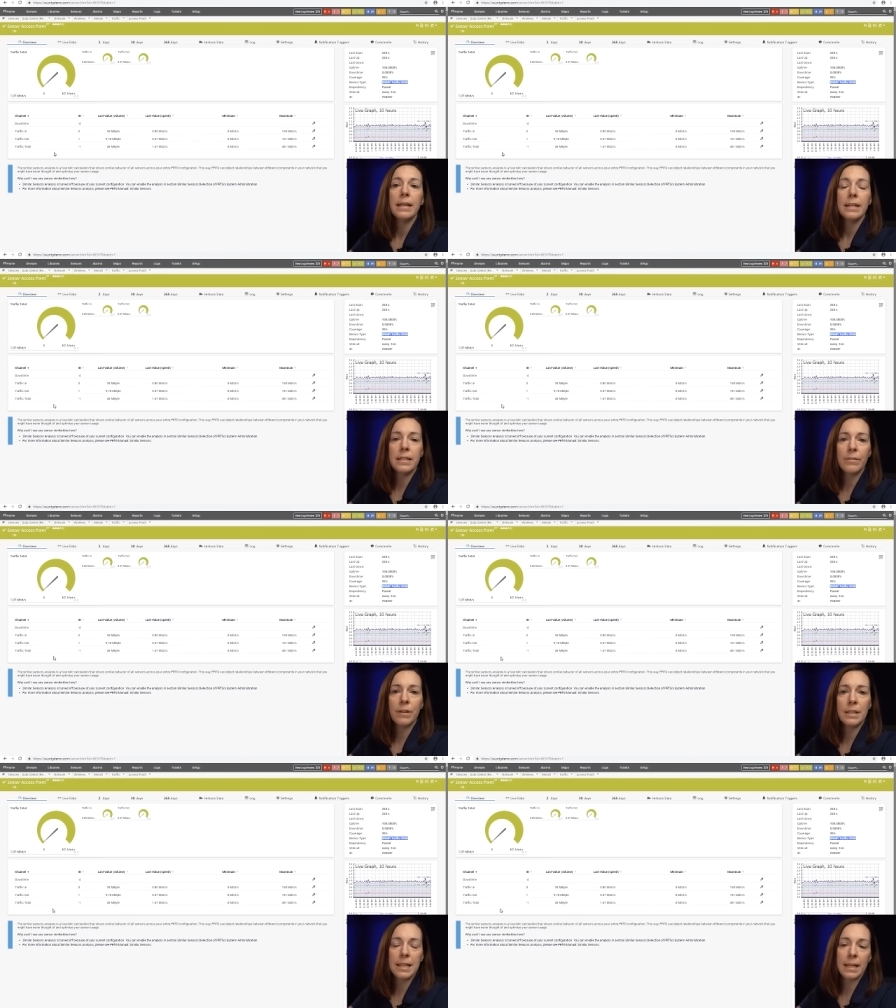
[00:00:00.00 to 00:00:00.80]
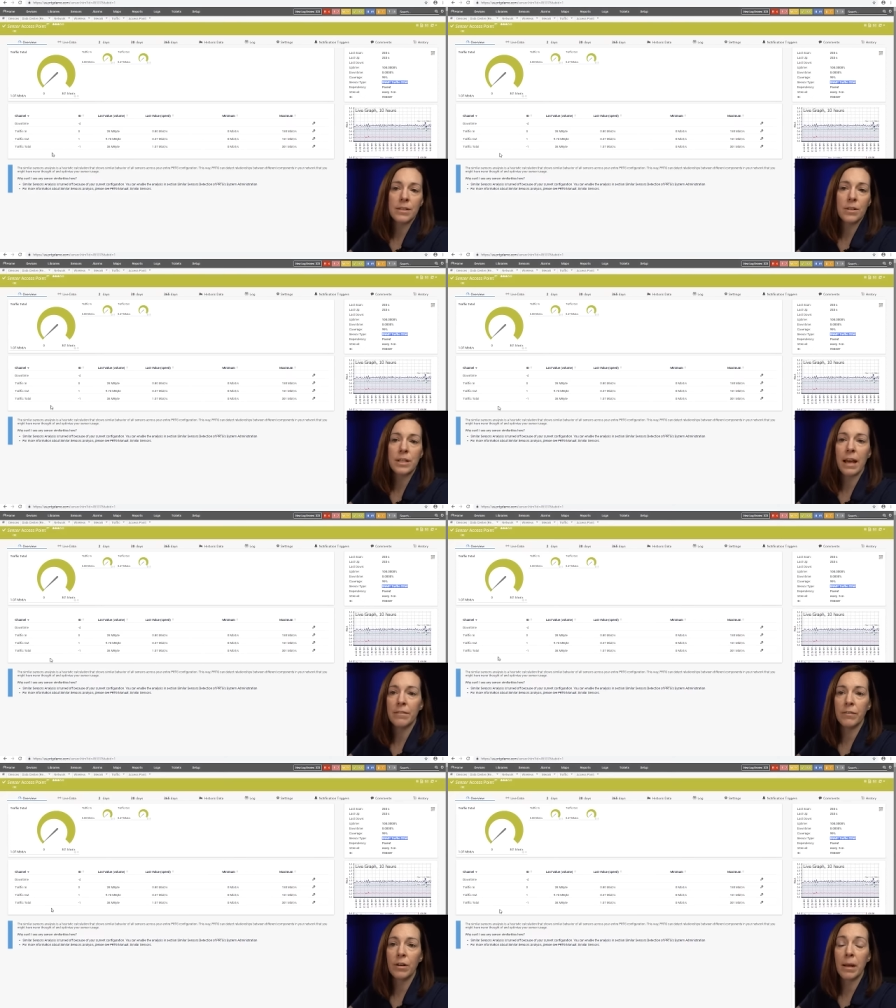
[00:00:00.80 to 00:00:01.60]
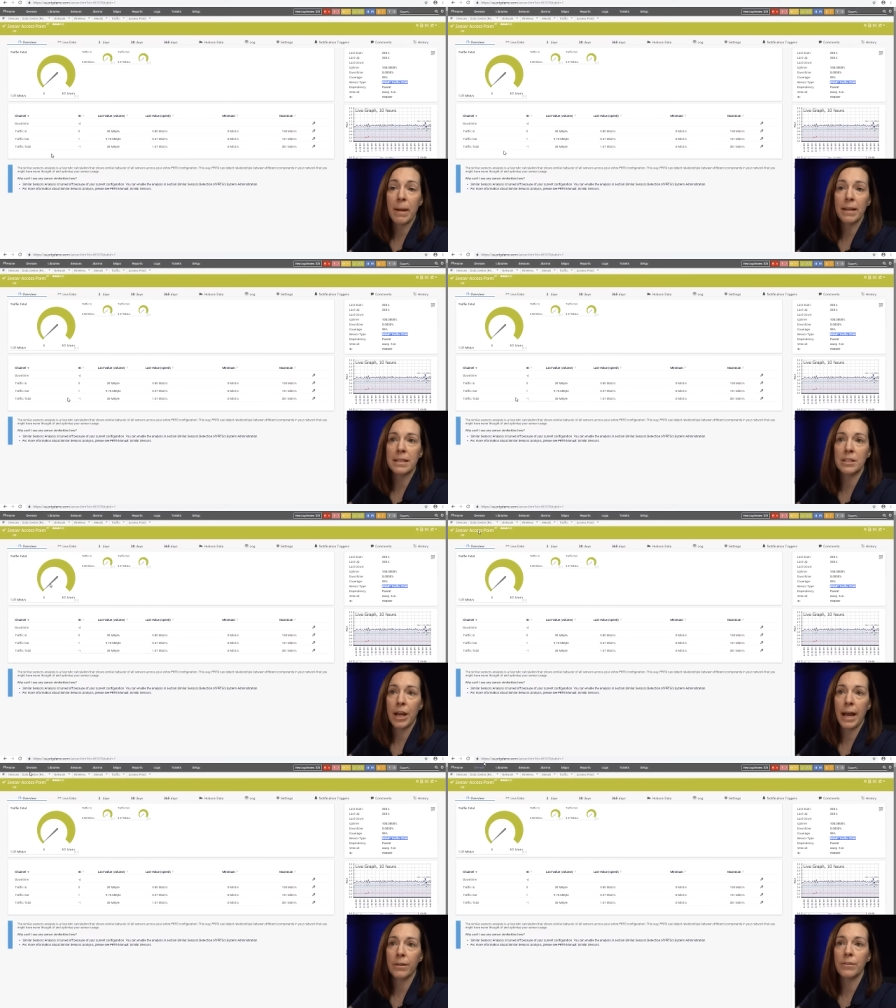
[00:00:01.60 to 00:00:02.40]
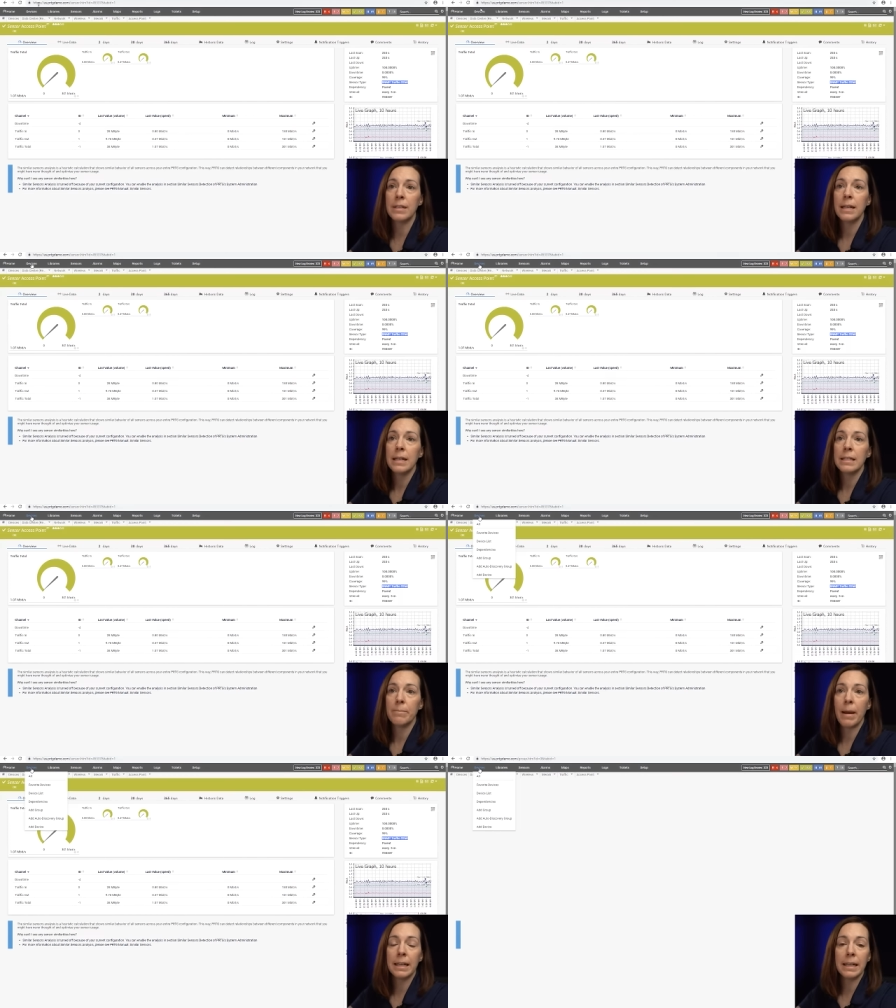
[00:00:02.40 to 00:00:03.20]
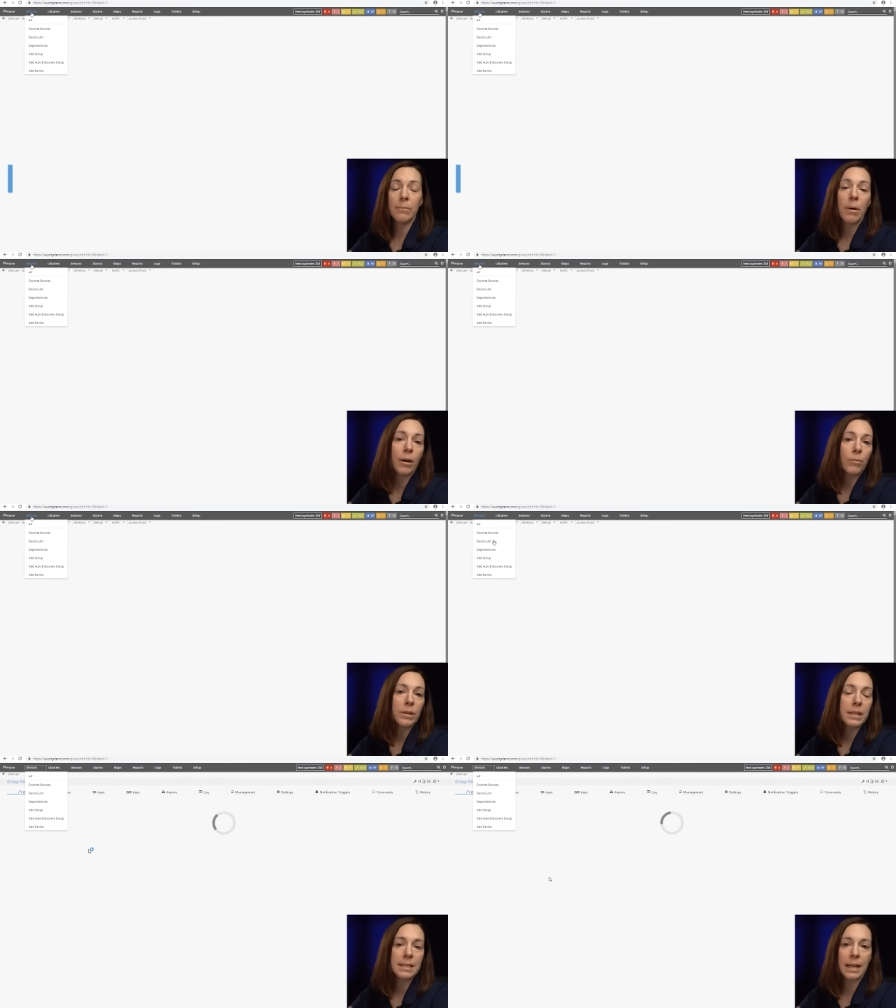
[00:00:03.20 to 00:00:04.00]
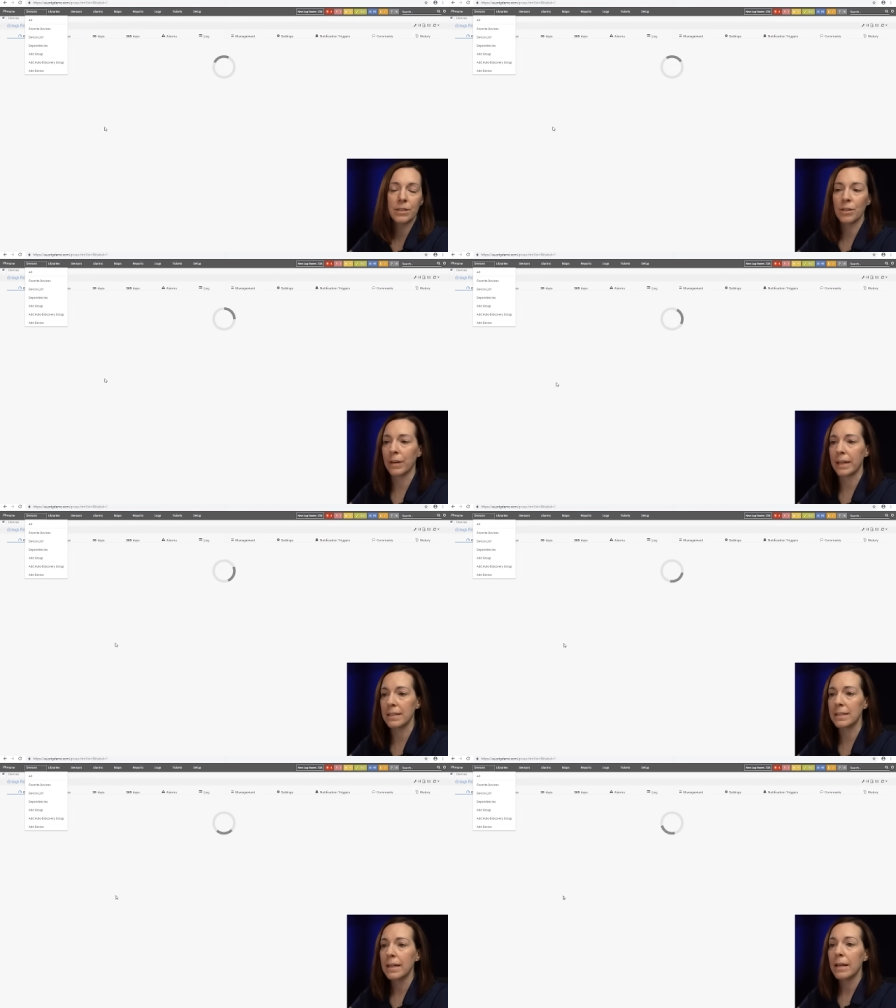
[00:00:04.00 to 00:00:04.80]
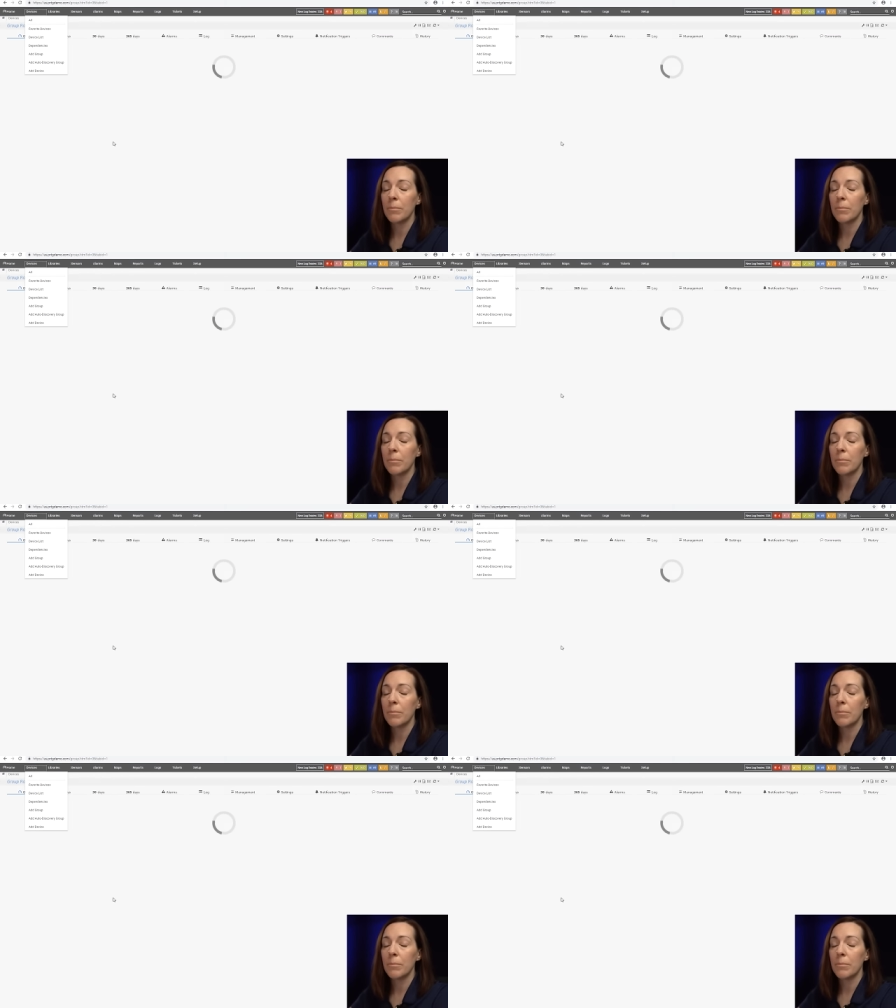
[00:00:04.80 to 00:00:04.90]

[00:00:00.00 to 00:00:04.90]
Different sensors have different amounts of channels depending upon what the sensor is